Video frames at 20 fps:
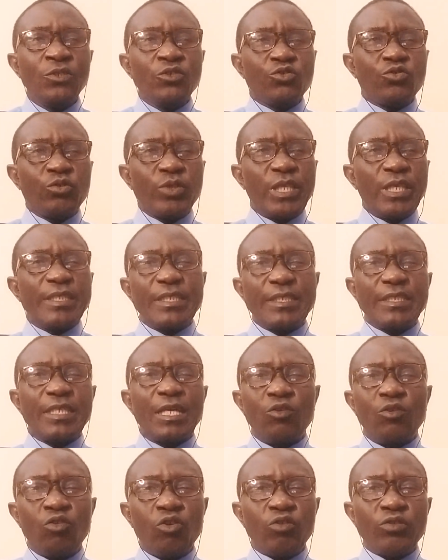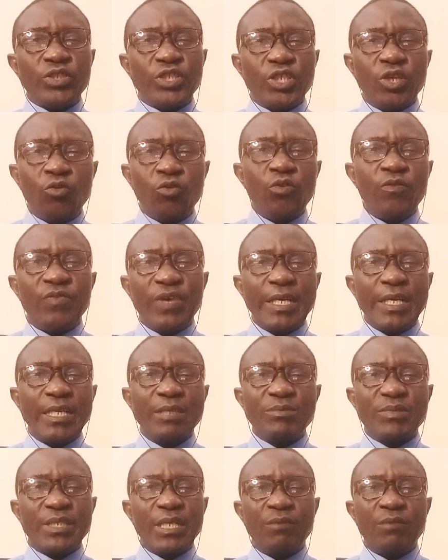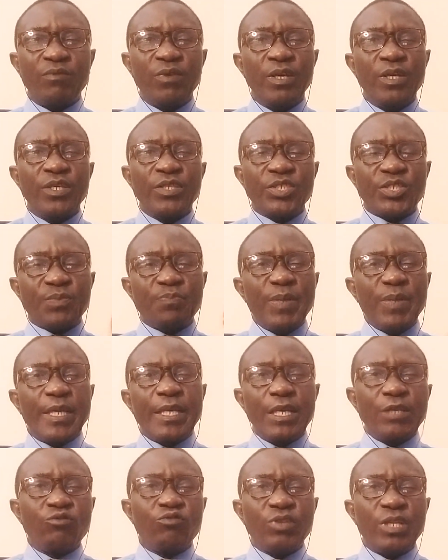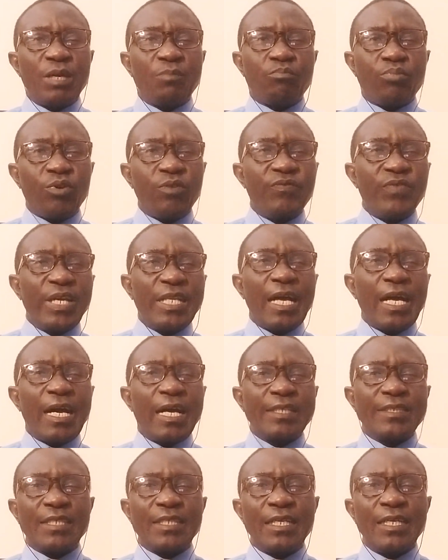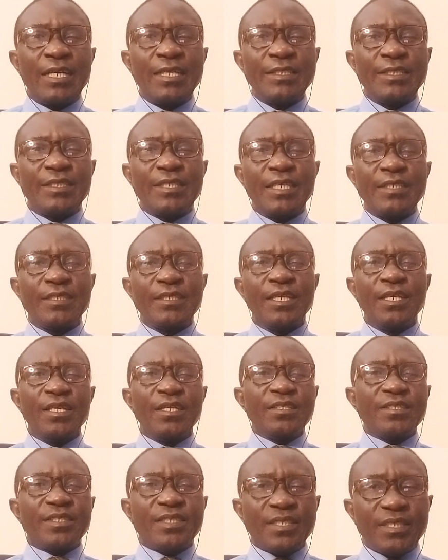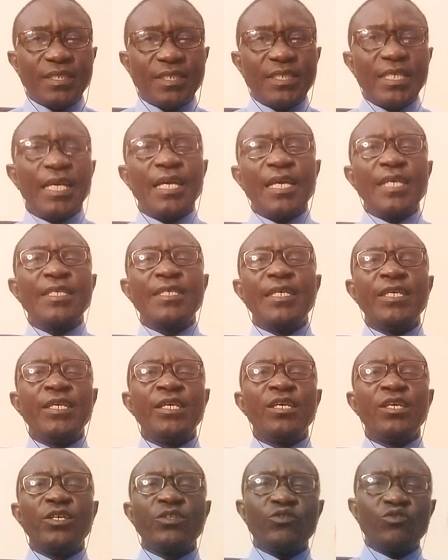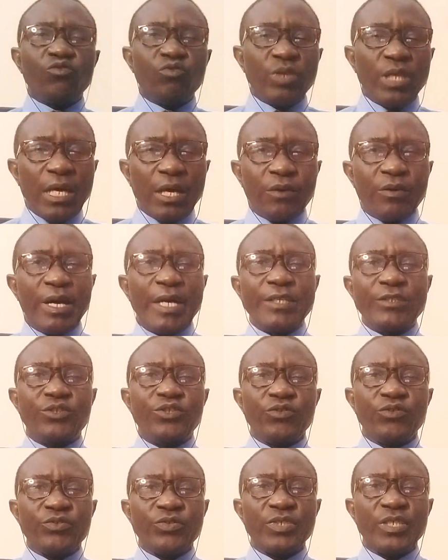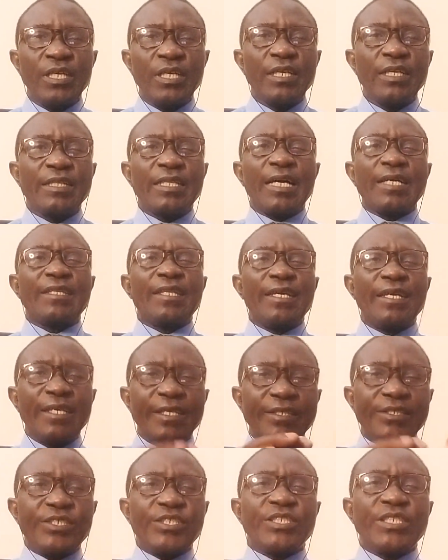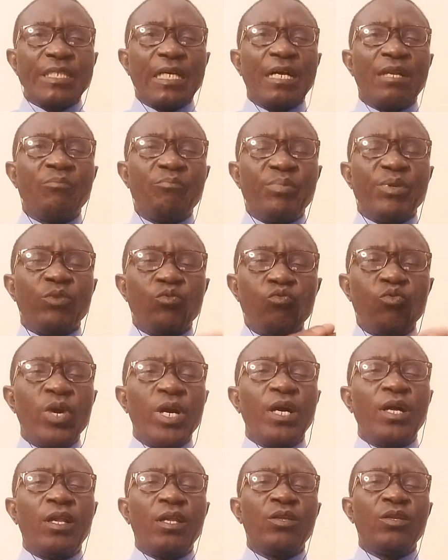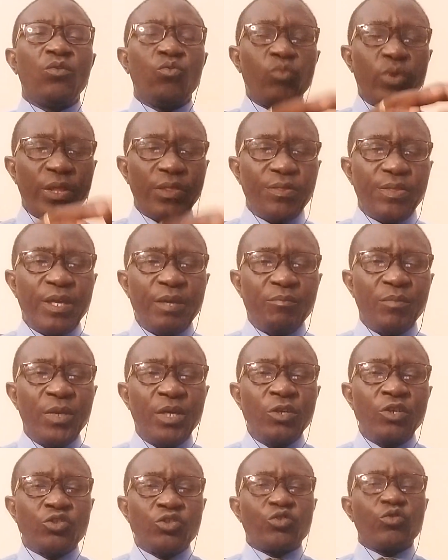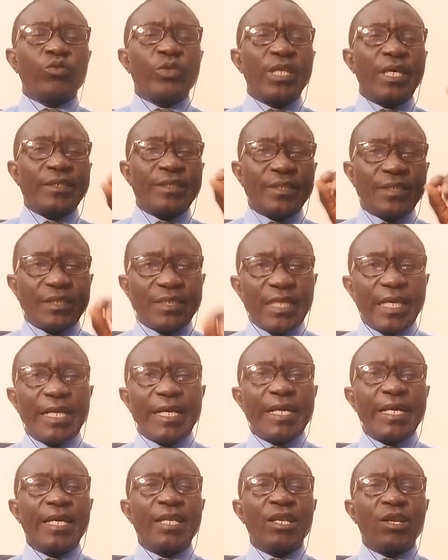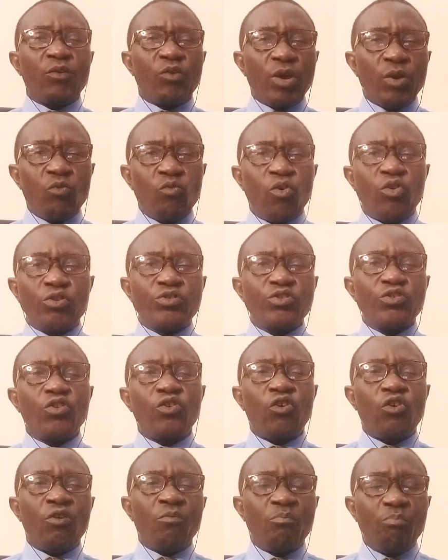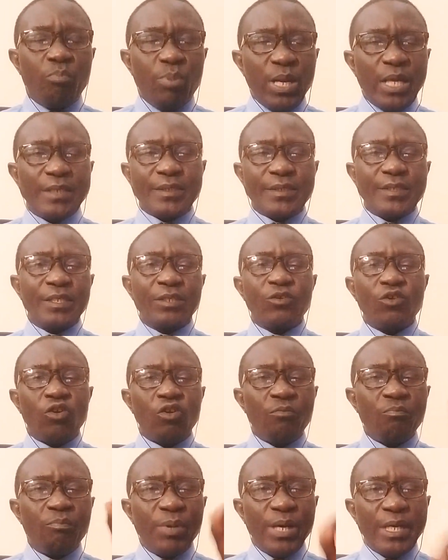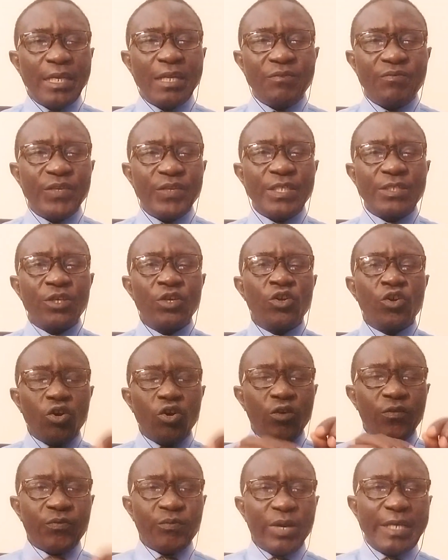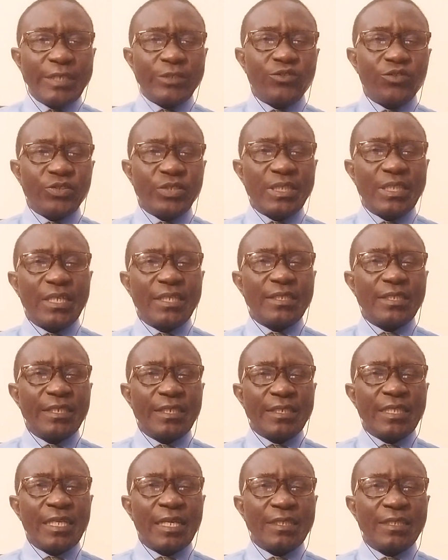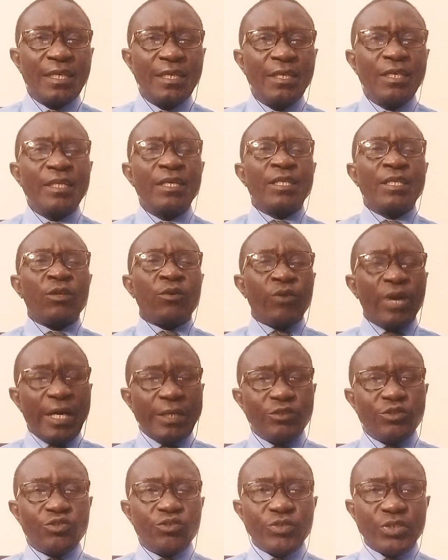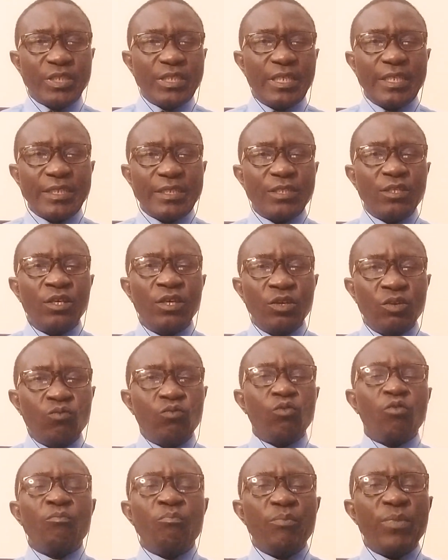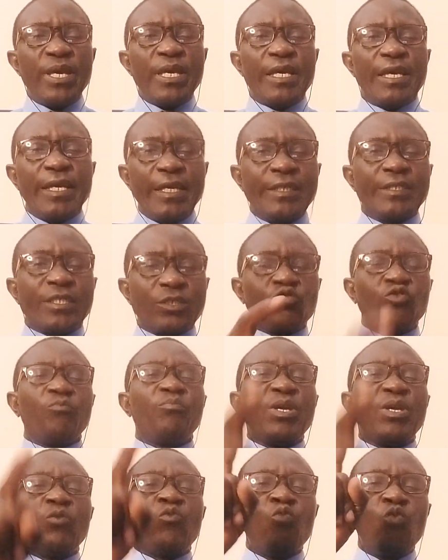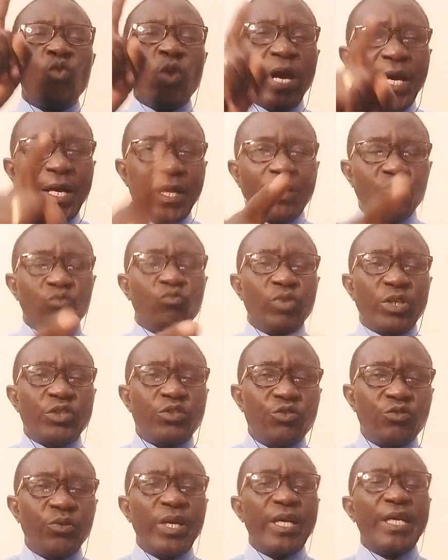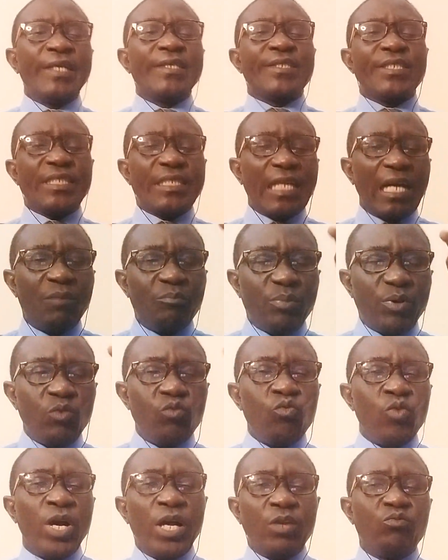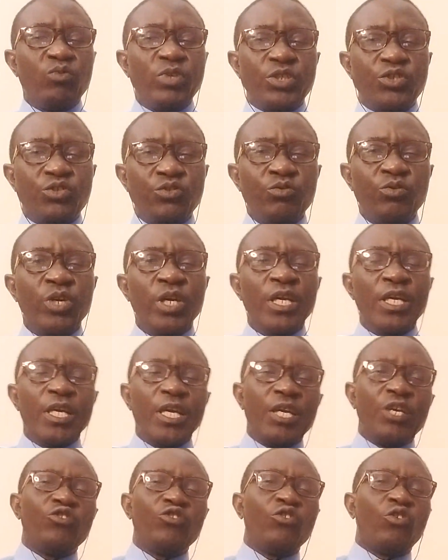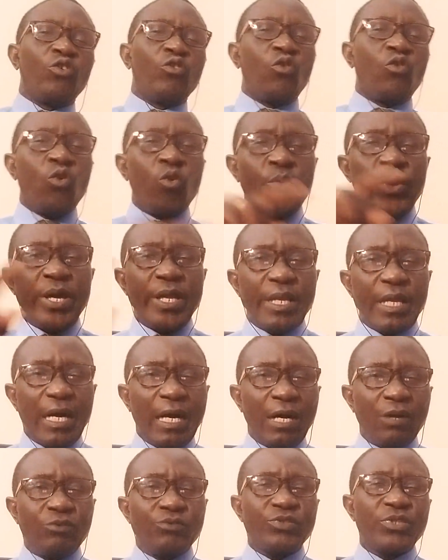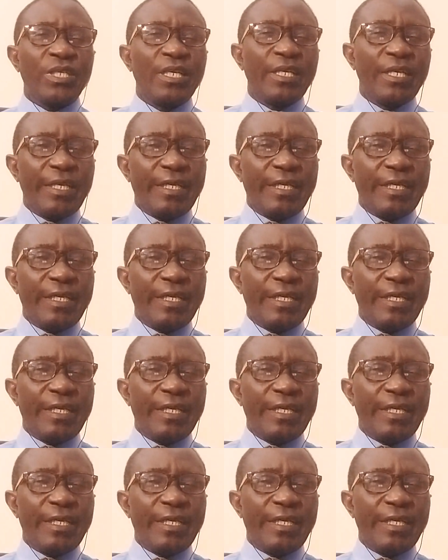So this is the Lord Jehovah himself speaking to the prophet Isaiah. He says, say ye to the righteous that it shall be well with him. So the second reward or blessing or benefit of righteousness is that righteousness will make it to be well with you. It shall be well with you in your going out.